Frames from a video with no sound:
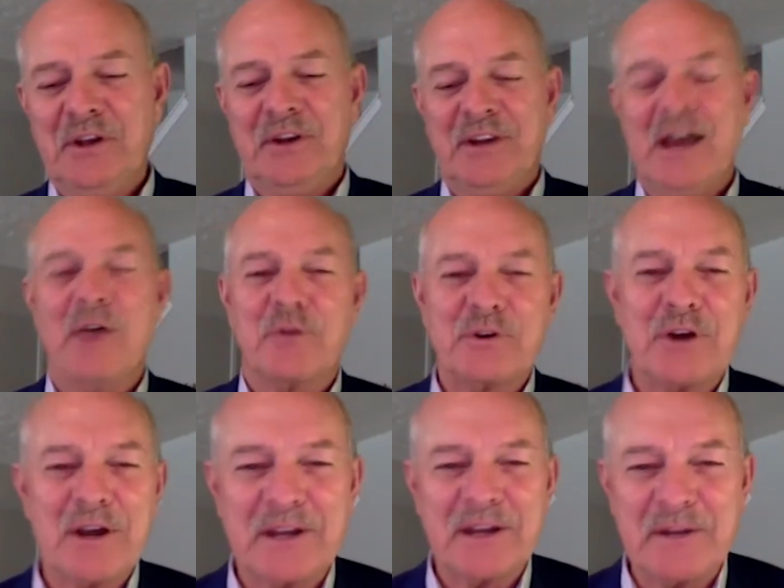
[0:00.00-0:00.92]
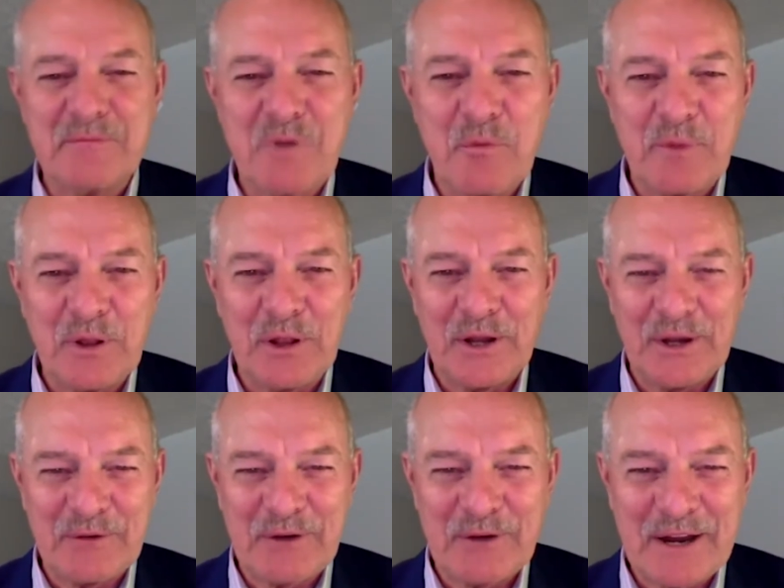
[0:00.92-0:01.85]
now we're talking
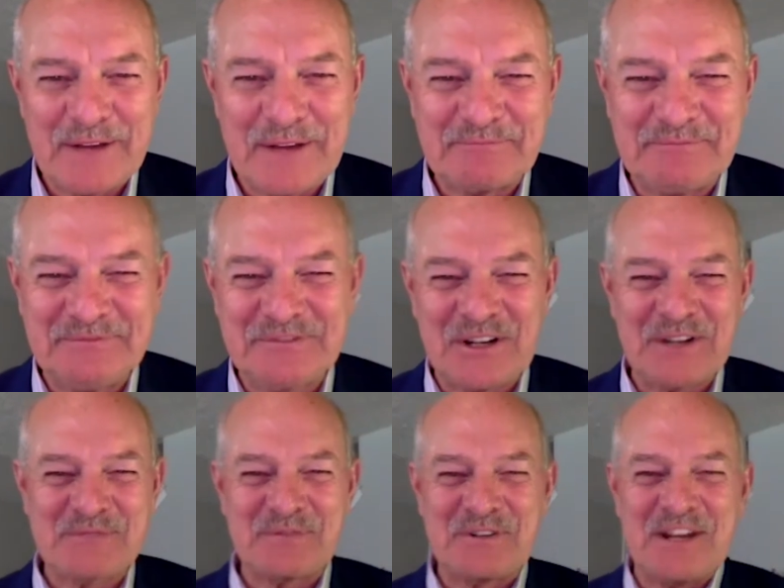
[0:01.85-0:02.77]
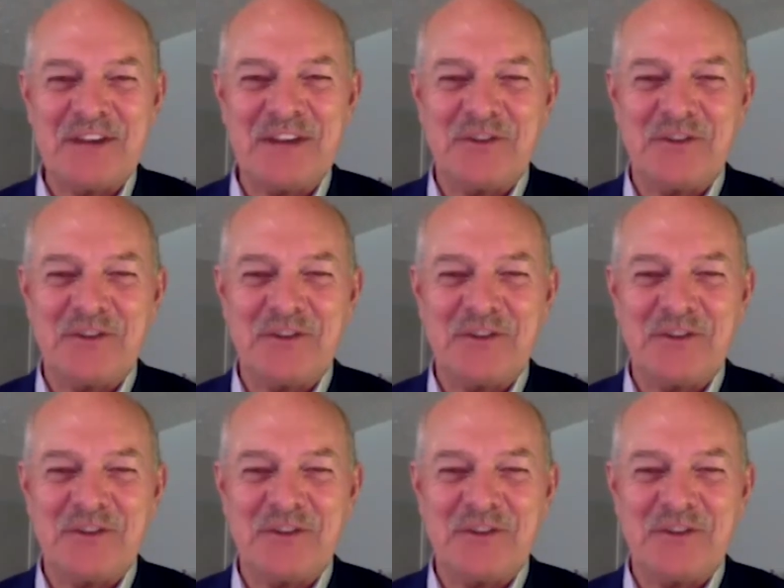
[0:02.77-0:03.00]
mobility, right? Transportation.